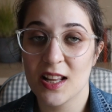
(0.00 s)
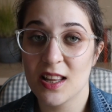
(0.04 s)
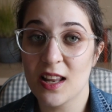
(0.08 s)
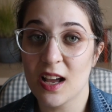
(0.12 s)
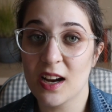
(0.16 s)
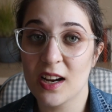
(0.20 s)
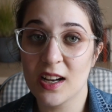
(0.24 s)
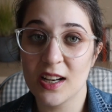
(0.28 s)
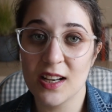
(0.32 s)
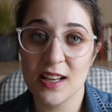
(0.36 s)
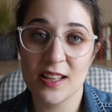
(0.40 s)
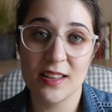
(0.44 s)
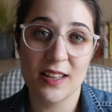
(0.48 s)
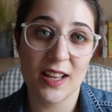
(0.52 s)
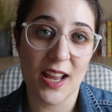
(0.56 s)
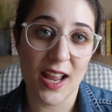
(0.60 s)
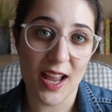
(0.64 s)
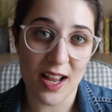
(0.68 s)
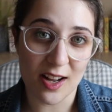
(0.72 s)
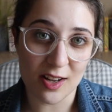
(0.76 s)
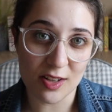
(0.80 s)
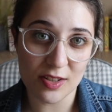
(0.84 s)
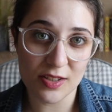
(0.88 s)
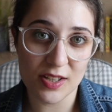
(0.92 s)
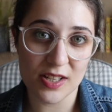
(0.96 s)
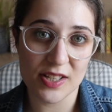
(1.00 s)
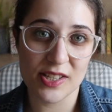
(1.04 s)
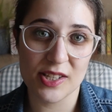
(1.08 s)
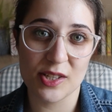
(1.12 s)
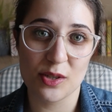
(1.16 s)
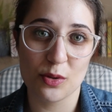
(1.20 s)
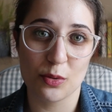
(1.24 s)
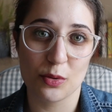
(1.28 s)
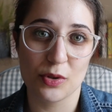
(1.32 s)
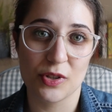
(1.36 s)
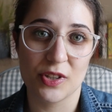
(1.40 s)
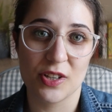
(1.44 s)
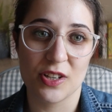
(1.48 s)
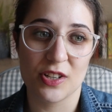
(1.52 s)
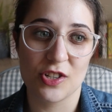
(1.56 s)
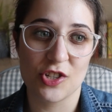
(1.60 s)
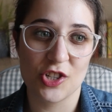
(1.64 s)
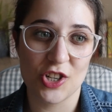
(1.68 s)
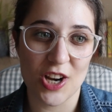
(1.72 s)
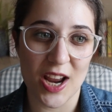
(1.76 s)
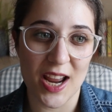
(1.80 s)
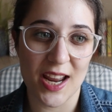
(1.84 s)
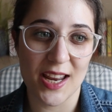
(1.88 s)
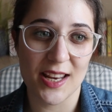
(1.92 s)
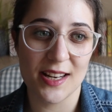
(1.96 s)
Luckily, the eldest daughter,
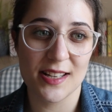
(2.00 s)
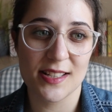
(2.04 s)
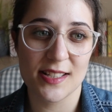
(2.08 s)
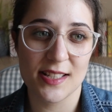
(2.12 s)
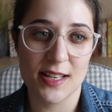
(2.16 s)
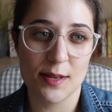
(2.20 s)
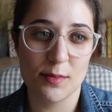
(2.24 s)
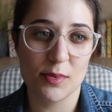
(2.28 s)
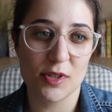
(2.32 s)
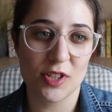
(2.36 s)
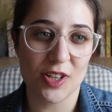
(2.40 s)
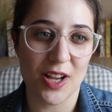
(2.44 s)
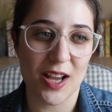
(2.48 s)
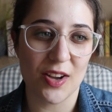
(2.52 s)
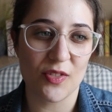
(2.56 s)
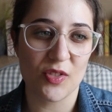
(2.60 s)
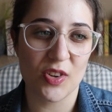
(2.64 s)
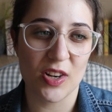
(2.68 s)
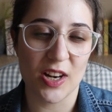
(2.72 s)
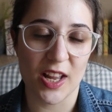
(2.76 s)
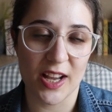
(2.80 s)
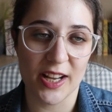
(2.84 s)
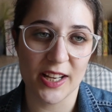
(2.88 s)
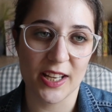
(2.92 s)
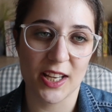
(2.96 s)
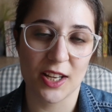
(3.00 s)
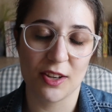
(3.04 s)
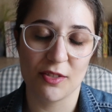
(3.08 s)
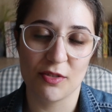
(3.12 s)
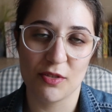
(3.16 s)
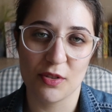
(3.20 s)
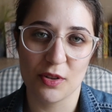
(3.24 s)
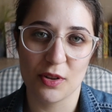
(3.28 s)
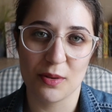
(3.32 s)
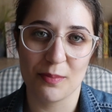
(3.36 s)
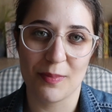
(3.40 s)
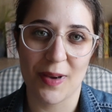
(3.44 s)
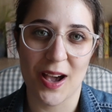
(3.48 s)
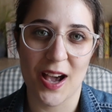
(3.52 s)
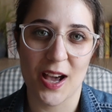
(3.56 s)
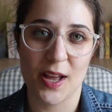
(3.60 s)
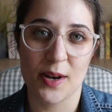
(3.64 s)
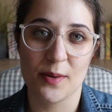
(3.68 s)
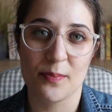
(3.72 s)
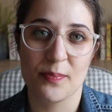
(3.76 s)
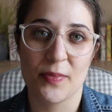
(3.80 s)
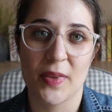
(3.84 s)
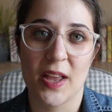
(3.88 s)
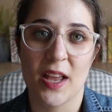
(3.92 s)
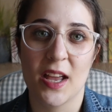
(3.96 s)
Jane, seems to have a liking for the
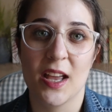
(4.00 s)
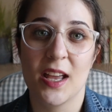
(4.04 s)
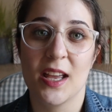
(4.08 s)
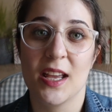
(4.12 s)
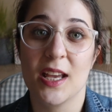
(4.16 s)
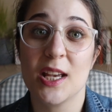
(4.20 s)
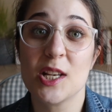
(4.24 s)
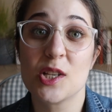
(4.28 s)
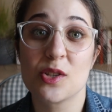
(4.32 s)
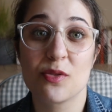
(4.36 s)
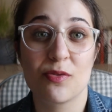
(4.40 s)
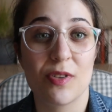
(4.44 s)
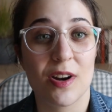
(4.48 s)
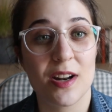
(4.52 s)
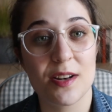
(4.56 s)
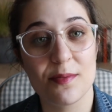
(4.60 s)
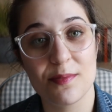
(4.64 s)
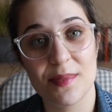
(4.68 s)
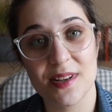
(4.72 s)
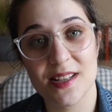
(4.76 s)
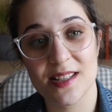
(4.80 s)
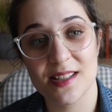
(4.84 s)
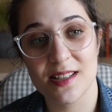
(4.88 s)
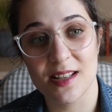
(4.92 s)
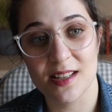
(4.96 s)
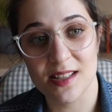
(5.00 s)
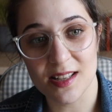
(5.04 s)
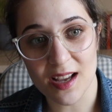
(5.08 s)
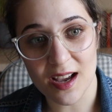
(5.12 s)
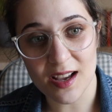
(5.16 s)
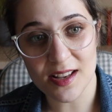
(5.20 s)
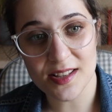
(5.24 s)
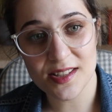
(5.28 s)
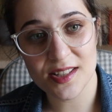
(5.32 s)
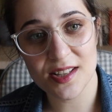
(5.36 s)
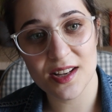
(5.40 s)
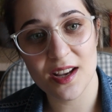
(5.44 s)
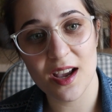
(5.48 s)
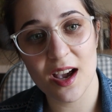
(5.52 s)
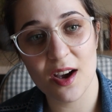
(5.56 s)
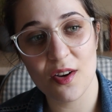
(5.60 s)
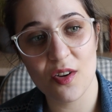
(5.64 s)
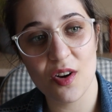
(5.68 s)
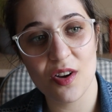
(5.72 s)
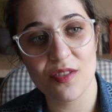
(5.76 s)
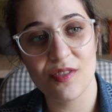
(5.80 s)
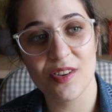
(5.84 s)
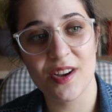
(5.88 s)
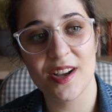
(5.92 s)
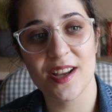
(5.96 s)
man. His friend Mr. Darcy,
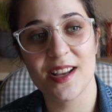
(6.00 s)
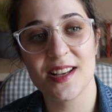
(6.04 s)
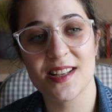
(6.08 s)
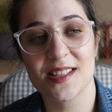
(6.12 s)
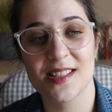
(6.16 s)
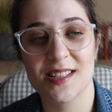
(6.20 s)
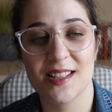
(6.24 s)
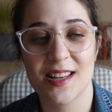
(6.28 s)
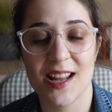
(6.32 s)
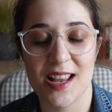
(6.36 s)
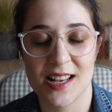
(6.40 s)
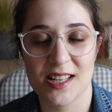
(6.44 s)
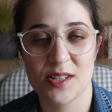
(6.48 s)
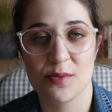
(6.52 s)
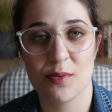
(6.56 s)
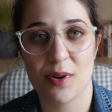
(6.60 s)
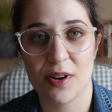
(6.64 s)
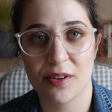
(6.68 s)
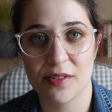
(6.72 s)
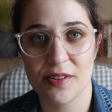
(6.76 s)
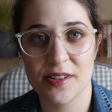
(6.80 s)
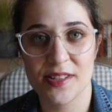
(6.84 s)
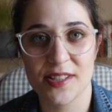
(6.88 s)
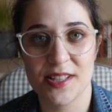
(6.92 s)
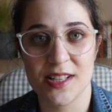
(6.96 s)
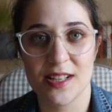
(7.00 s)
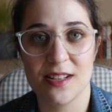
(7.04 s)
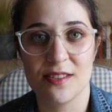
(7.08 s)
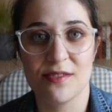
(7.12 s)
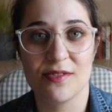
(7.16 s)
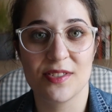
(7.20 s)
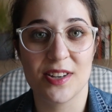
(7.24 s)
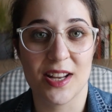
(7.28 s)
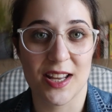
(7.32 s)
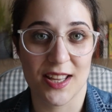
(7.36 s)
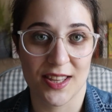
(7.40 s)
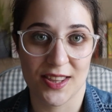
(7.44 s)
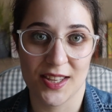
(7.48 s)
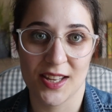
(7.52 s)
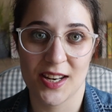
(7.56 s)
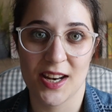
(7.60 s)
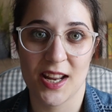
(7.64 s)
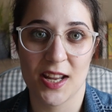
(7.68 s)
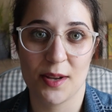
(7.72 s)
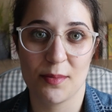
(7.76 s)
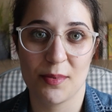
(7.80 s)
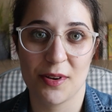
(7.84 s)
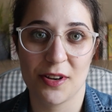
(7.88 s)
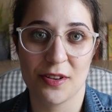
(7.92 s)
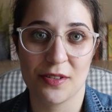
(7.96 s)
however, is less well received in the
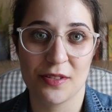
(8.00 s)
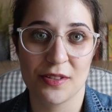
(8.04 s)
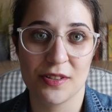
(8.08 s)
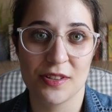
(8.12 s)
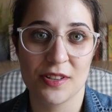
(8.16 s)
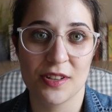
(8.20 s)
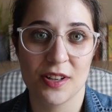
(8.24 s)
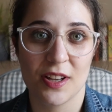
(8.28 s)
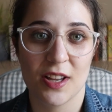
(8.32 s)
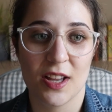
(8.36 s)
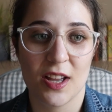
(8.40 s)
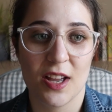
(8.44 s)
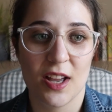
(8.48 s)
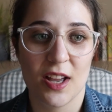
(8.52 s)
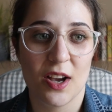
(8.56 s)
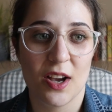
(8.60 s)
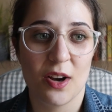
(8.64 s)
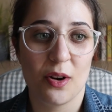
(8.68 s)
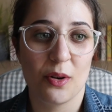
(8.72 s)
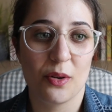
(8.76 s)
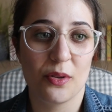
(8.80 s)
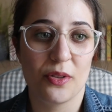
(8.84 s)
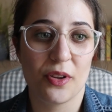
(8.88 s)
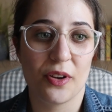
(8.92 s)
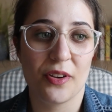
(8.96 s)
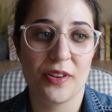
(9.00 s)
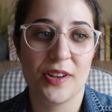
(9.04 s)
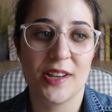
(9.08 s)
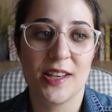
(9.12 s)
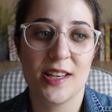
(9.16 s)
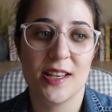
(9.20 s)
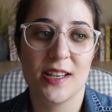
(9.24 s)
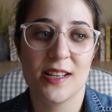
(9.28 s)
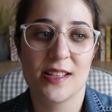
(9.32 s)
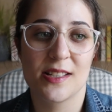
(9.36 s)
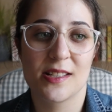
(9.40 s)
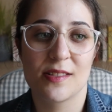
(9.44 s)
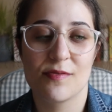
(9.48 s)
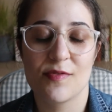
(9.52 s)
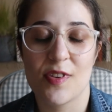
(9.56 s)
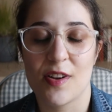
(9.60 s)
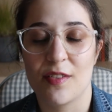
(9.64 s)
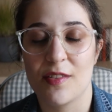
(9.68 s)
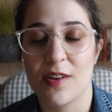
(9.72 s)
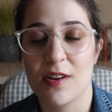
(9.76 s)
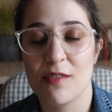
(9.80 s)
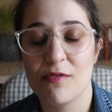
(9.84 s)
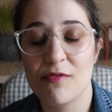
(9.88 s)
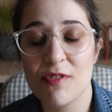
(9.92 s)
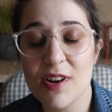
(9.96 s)
neighborhood. Although he is
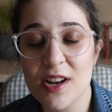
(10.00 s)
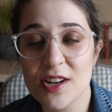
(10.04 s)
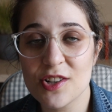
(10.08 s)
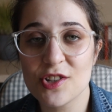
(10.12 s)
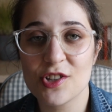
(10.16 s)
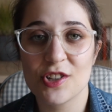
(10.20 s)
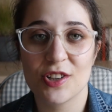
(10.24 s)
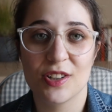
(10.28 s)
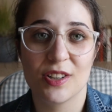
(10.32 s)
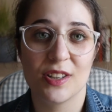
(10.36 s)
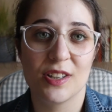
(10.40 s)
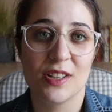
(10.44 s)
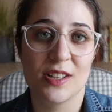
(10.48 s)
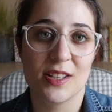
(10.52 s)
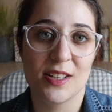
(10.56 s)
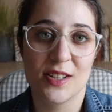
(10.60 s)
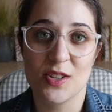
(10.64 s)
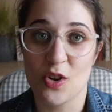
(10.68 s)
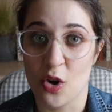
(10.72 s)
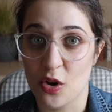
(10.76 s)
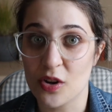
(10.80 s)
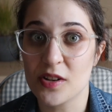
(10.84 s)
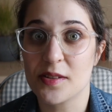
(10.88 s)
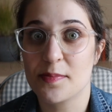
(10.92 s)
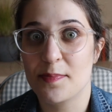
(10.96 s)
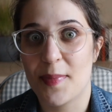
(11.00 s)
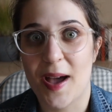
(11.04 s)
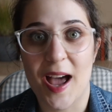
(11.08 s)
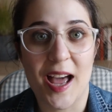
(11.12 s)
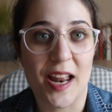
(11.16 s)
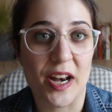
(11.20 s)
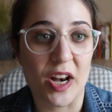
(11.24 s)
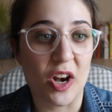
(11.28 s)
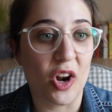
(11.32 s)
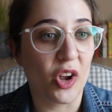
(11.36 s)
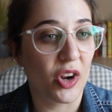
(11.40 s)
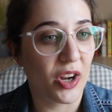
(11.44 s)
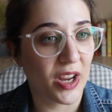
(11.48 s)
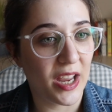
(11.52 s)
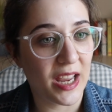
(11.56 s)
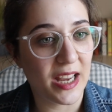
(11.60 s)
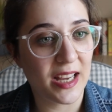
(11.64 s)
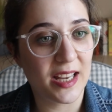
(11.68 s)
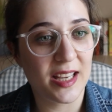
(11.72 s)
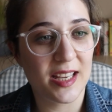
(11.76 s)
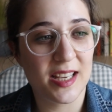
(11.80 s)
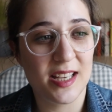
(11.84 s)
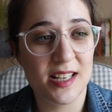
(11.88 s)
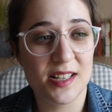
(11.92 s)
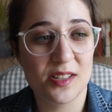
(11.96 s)
very rich and not bad
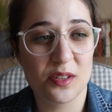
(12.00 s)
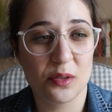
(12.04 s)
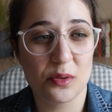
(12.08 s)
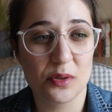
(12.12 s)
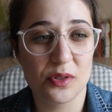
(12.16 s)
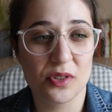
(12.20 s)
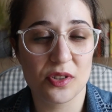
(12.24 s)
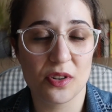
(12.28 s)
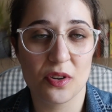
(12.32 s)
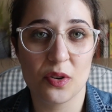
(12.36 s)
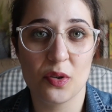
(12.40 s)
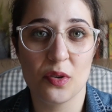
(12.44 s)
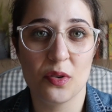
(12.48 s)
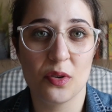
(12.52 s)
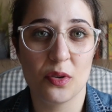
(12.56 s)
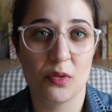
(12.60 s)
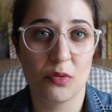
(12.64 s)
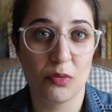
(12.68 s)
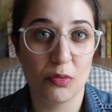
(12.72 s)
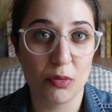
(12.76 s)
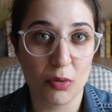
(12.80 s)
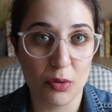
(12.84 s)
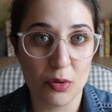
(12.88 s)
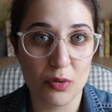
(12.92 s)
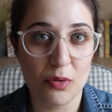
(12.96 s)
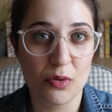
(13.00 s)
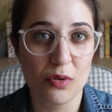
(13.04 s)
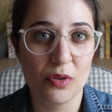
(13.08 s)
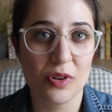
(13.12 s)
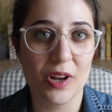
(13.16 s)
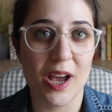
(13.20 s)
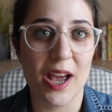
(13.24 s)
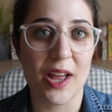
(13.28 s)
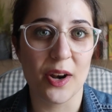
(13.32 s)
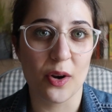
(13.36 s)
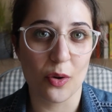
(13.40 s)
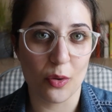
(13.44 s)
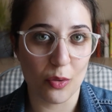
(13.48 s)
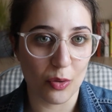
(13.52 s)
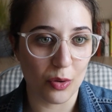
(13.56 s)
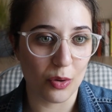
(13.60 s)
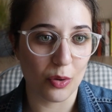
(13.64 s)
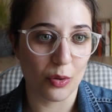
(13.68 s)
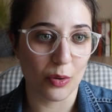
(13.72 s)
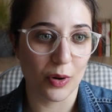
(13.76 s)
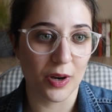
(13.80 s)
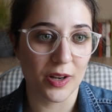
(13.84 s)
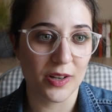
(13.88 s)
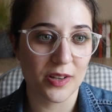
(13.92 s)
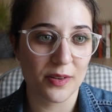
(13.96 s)
looking, he's also rude and
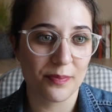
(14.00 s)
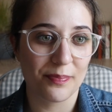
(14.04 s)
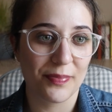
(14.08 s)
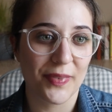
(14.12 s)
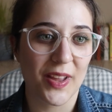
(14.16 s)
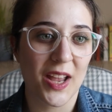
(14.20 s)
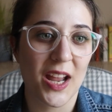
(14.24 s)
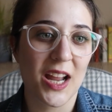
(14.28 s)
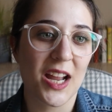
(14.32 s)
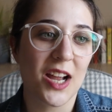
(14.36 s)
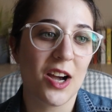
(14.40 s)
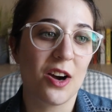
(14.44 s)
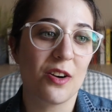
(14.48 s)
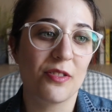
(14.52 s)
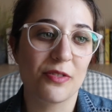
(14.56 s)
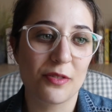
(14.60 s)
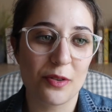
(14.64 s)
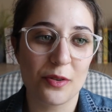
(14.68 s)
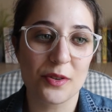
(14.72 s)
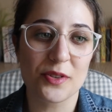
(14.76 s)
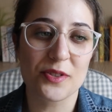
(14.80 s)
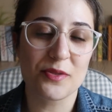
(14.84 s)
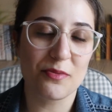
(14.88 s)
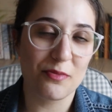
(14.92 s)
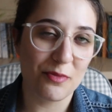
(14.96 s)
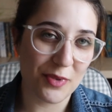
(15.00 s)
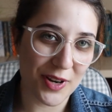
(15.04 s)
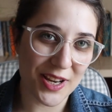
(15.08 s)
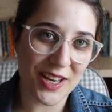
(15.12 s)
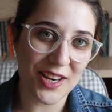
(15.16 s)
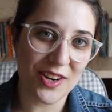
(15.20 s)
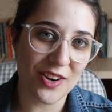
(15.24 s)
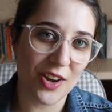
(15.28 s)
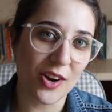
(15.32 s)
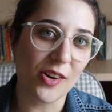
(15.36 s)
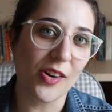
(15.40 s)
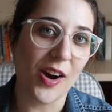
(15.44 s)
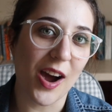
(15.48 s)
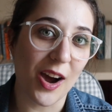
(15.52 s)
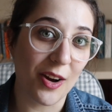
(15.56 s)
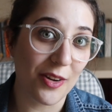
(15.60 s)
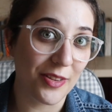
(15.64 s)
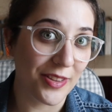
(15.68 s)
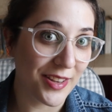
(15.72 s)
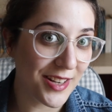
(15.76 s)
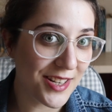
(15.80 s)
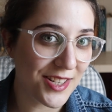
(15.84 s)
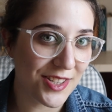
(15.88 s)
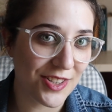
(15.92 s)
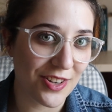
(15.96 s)
awkward. Of course, we know how
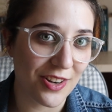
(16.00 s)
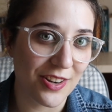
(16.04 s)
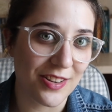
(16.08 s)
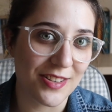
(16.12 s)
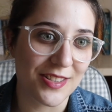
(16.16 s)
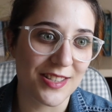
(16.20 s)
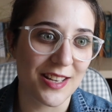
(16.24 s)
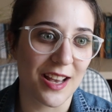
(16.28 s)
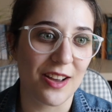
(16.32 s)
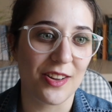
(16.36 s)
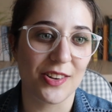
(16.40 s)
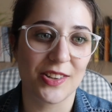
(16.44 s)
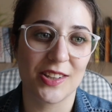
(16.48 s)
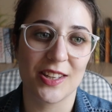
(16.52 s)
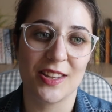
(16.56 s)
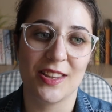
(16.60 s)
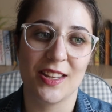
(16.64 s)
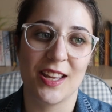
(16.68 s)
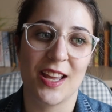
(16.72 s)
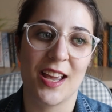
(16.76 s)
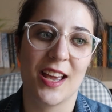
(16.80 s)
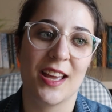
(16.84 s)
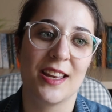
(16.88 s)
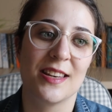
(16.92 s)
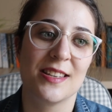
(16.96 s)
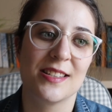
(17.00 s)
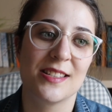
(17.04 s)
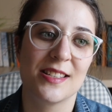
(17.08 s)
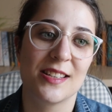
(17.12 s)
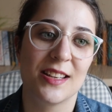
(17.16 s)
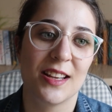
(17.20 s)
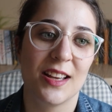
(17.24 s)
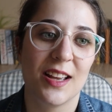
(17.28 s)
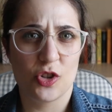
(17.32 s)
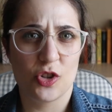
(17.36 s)
this turns out in the end.